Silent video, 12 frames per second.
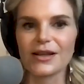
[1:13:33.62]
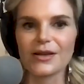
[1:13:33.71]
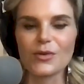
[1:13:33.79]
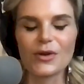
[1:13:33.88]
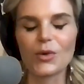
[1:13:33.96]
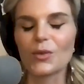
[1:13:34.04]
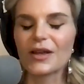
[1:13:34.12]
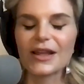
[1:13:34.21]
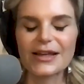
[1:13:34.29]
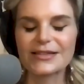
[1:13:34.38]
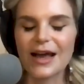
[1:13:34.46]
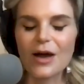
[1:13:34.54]
We don't
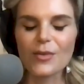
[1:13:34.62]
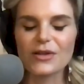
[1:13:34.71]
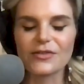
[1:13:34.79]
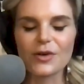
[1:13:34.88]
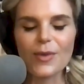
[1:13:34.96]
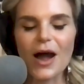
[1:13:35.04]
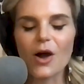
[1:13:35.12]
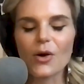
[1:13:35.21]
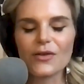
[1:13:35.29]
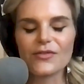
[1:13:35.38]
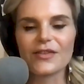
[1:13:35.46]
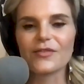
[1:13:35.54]
realize how much of our power
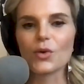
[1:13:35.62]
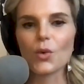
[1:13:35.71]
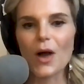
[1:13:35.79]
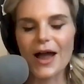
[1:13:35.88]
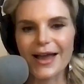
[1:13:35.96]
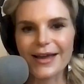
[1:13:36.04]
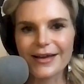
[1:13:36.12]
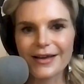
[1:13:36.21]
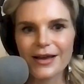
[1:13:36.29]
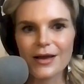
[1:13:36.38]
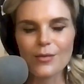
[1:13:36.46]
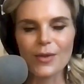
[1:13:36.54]
we've given away
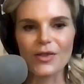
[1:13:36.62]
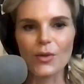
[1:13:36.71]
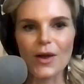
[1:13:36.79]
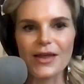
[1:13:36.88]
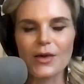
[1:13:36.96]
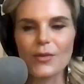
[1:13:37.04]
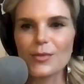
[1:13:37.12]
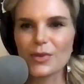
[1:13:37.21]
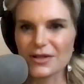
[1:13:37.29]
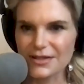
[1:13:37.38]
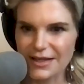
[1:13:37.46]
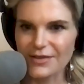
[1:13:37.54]
by the way that we
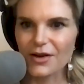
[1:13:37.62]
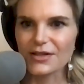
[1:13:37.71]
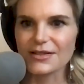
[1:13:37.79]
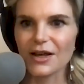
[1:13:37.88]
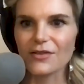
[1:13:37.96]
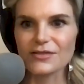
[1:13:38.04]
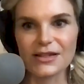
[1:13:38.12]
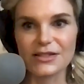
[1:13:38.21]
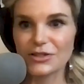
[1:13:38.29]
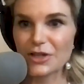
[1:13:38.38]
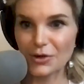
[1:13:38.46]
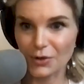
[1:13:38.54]
perceive ourselves, and it's
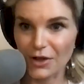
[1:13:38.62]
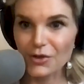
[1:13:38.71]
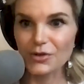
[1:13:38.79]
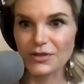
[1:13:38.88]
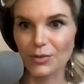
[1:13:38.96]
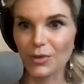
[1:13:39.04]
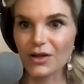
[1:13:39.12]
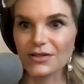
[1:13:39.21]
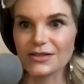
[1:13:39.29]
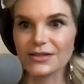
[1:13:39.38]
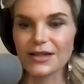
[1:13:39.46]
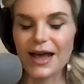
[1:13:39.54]
generally through someone
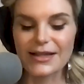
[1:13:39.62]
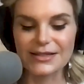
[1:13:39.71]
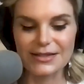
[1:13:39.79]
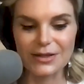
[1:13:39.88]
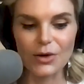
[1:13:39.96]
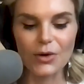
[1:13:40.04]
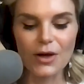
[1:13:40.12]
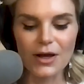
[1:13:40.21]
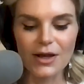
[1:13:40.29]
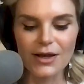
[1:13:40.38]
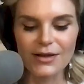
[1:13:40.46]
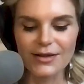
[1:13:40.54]
else's lens. So
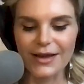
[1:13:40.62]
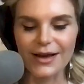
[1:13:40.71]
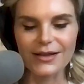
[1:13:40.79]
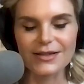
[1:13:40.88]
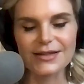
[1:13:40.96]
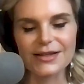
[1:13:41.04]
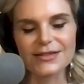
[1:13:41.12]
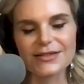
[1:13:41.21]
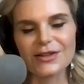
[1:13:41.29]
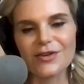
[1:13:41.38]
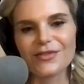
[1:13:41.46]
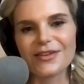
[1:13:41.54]
the sexy
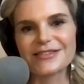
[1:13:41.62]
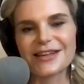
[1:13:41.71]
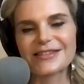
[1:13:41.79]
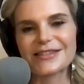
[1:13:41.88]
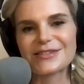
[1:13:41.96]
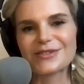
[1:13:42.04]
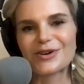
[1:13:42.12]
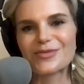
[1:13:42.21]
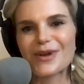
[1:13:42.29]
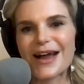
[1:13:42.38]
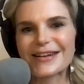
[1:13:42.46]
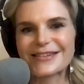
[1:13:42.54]
selfie, sexy soul
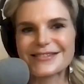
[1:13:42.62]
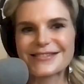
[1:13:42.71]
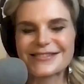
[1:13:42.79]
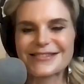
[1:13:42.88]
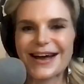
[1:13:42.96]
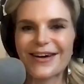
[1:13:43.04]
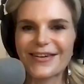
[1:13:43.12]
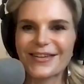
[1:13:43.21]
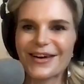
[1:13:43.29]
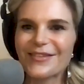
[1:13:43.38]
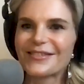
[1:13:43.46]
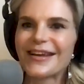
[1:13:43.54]
practice is how I
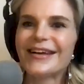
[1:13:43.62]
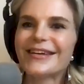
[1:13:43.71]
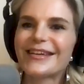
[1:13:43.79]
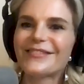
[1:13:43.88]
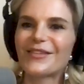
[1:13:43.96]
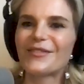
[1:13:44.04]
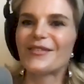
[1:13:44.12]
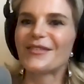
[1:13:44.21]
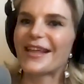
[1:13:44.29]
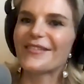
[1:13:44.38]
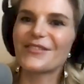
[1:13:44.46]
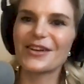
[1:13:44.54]
loved giving women
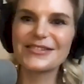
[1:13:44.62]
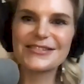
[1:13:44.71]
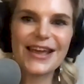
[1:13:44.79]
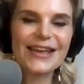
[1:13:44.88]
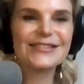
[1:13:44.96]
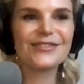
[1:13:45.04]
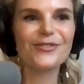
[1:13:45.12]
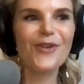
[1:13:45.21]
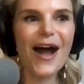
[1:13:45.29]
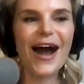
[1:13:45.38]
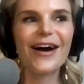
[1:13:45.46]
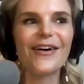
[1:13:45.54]
that first taste of,
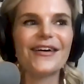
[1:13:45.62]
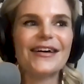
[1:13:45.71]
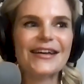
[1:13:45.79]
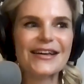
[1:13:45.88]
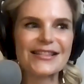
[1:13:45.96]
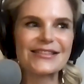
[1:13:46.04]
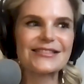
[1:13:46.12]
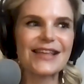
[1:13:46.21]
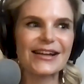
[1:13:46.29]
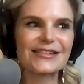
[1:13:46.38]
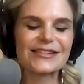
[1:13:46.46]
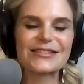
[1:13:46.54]
wow, this is
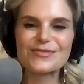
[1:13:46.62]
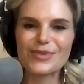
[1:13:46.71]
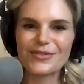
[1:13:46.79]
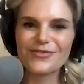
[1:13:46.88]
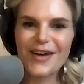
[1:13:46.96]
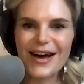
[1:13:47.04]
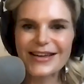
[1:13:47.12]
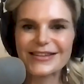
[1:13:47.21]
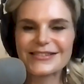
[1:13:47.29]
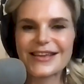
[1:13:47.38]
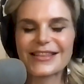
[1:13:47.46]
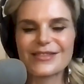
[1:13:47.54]
actually super fun to
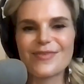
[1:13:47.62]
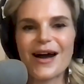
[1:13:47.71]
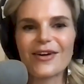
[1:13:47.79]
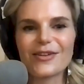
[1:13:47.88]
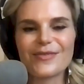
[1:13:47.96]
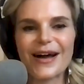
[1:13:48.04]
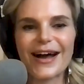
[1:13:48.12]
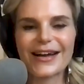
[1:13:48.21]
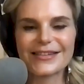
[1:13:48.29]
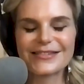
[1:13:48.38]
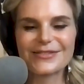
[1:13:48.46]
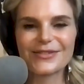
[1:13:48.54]
take the power back
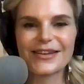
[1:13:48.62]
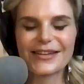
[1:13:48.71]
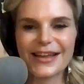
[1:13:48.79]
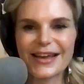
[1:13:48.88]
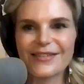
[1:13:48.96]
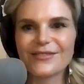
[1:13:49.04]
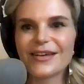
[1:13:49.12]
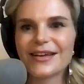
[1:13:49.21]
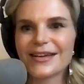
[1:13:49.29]
and to reclaim